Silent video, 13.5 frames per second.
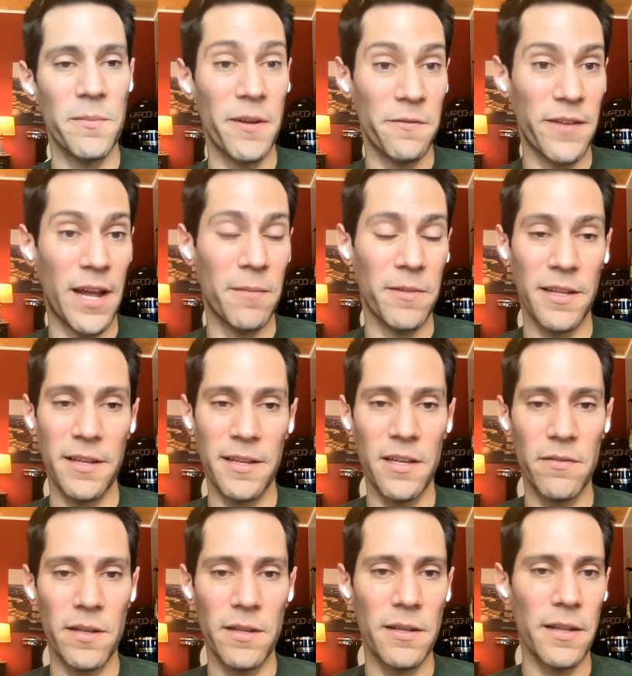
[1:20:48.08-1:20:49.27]
from my family
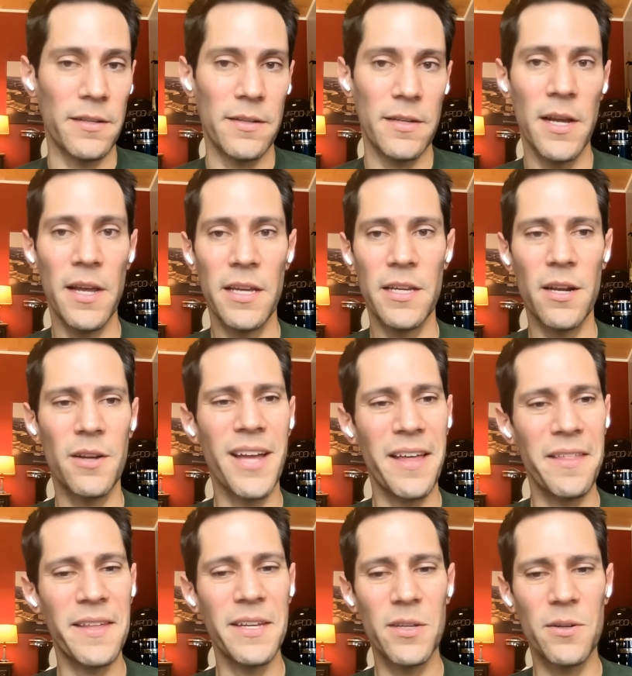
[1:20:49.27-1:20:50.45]
even. You know, I
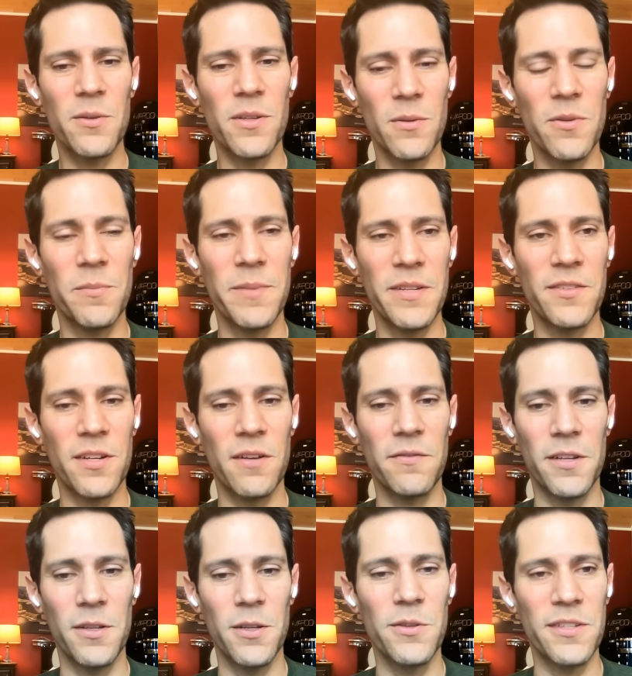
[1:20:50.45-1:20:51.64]
think you would be served
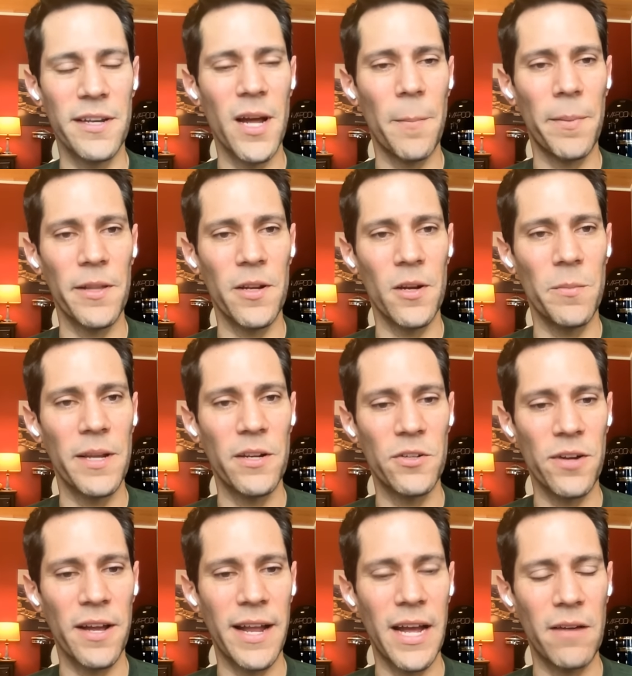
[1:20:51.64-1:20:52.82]
to loosen up a little bit and
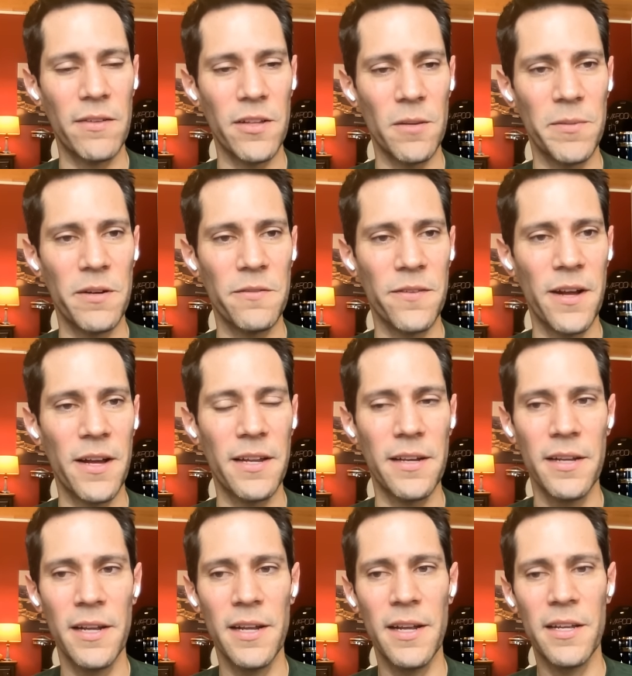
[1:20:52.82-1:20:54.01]
try to have a little bit of
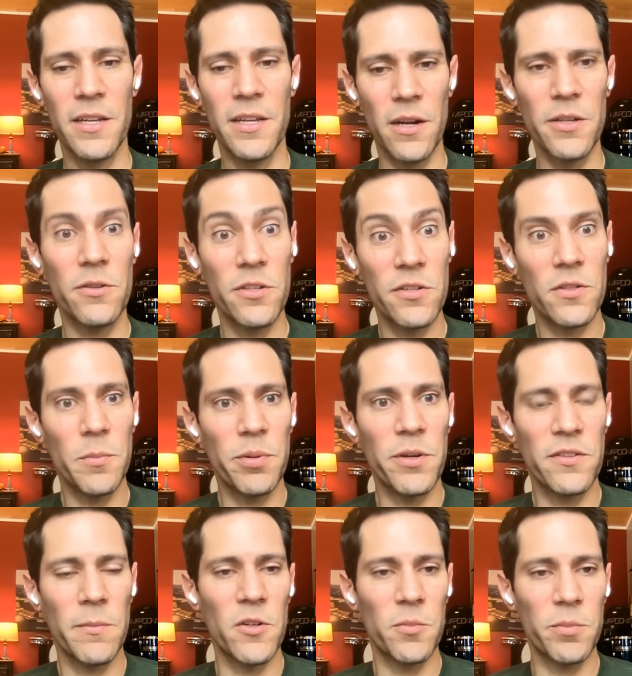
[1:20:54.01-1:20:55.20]
fun. You know, you
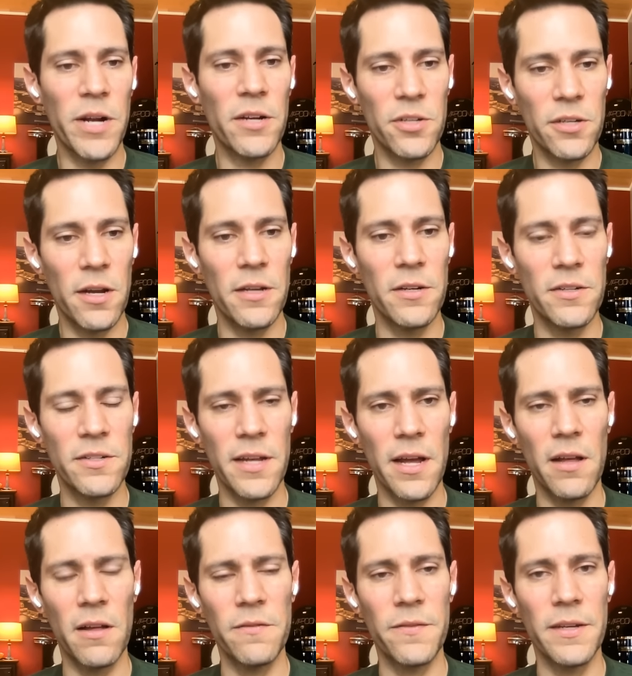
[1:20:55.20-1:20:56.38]
put so much pressure on
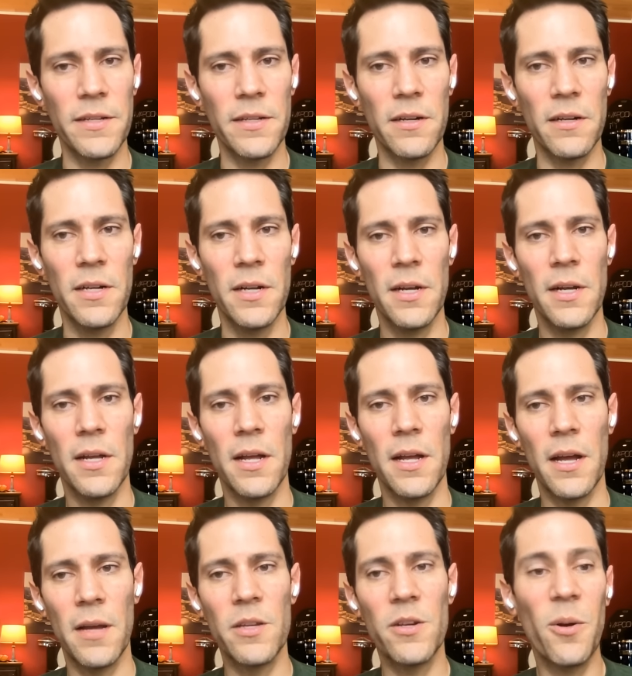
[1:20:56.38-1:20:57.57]
yourself, and you're,
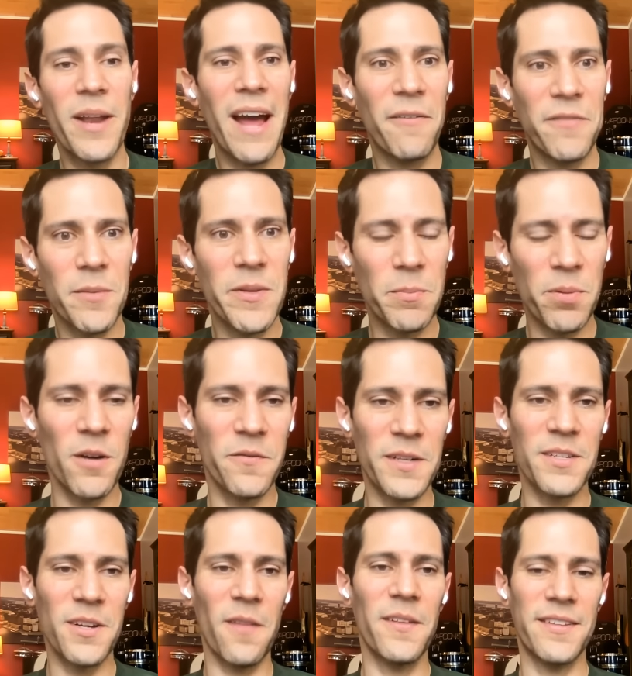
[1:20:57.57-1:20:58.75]
you don't have to be
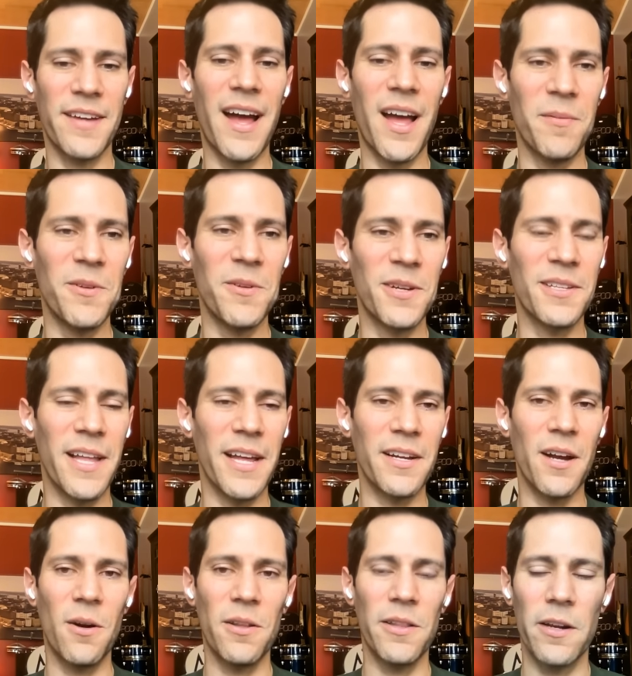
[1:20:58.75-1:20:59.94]
perfect all the time. You could let
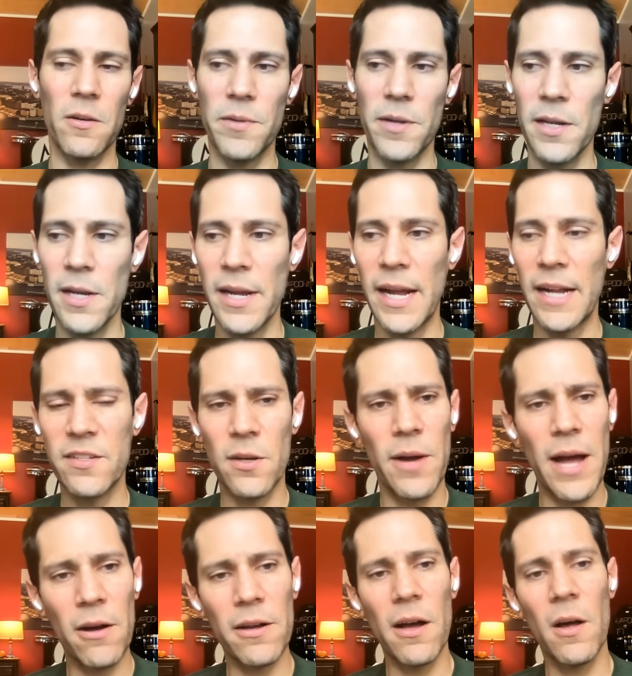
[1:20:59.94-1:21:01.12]
go a little bit. And
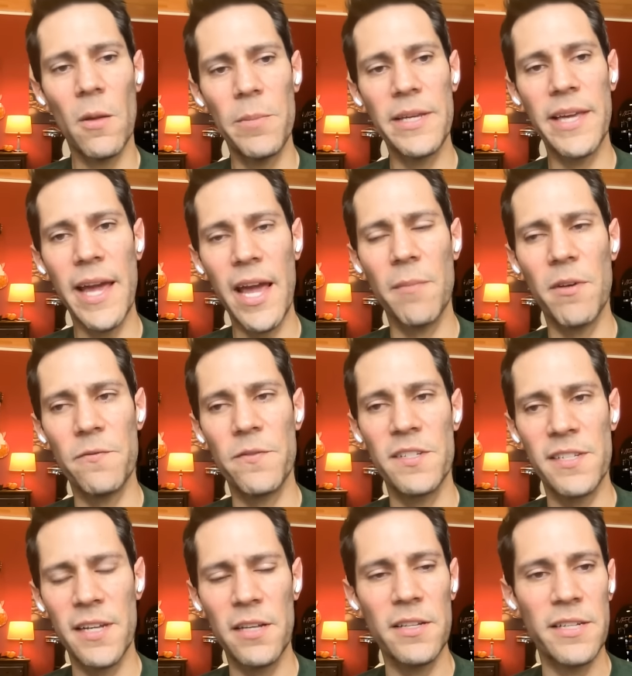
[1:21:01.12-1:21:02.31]
so alcohol became a
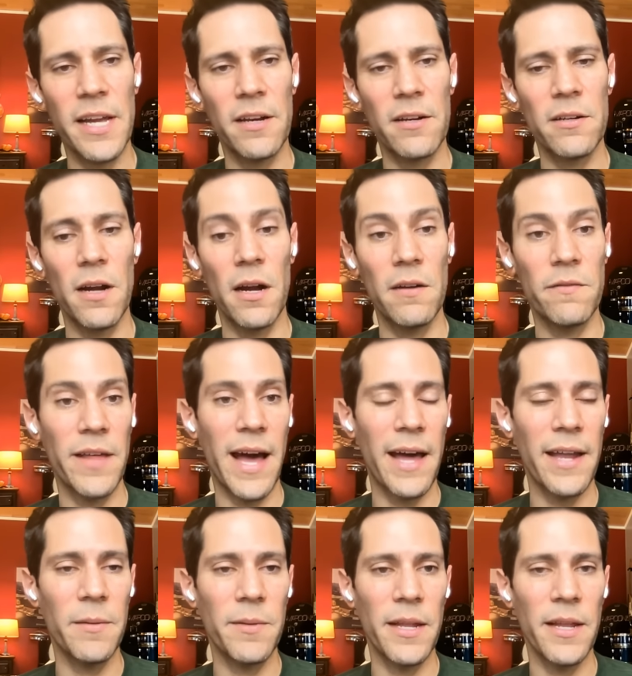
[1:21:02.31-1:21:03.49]
facilitator of
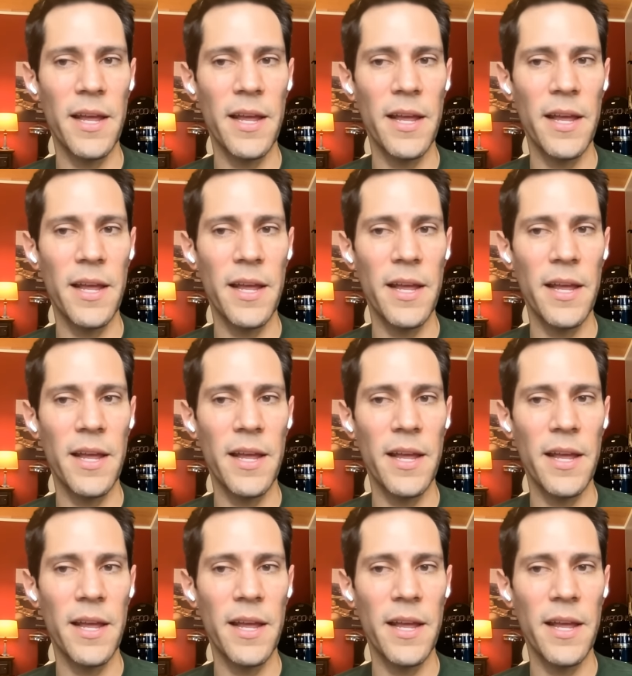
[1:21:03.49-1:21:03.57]
that.